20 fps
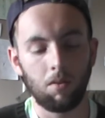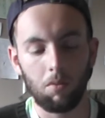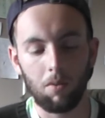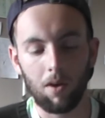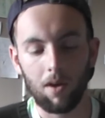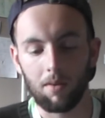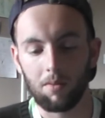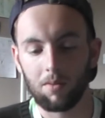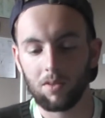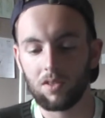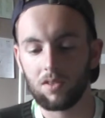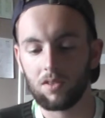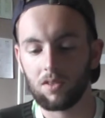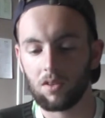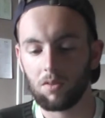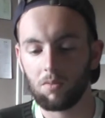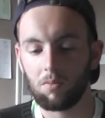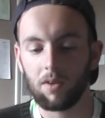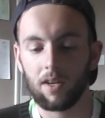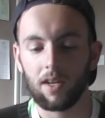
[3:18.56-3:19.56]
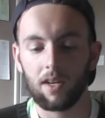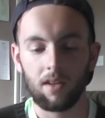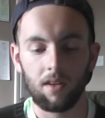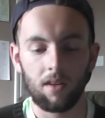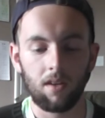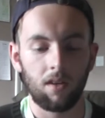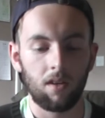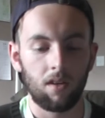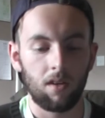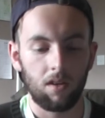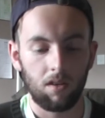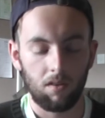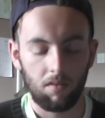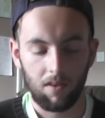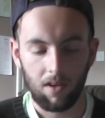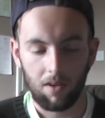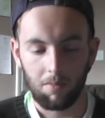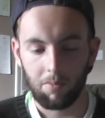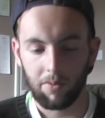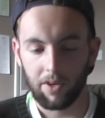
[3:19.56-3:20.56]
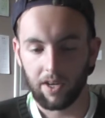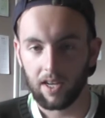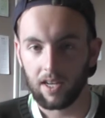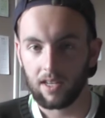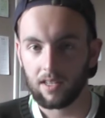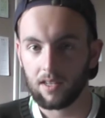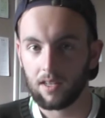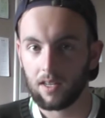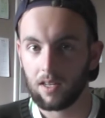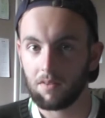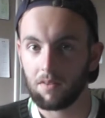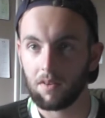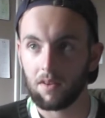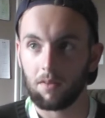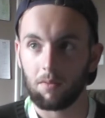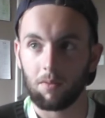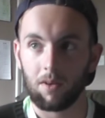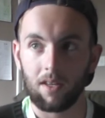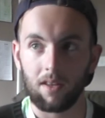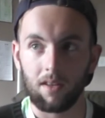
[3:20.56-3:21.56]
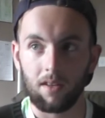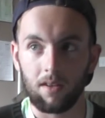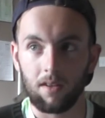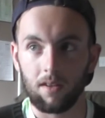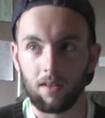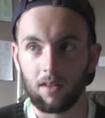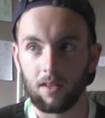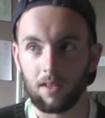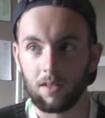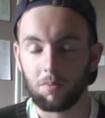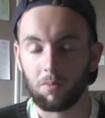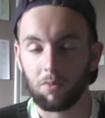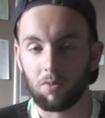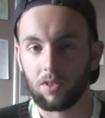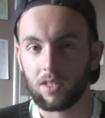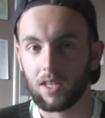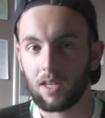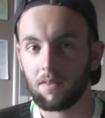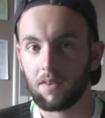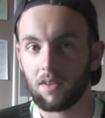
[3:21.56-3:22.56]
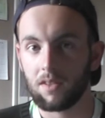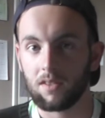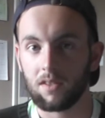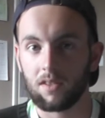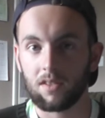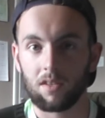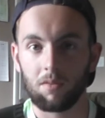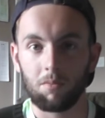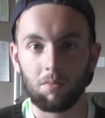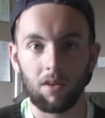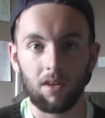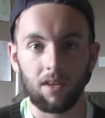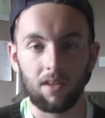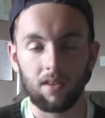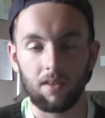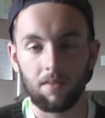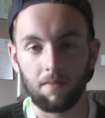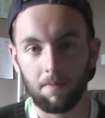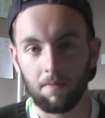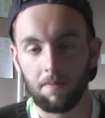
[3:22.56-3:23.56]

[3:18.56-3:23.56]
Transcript: one, which is a good way of like bringing it another way that it's brought together, so it's combined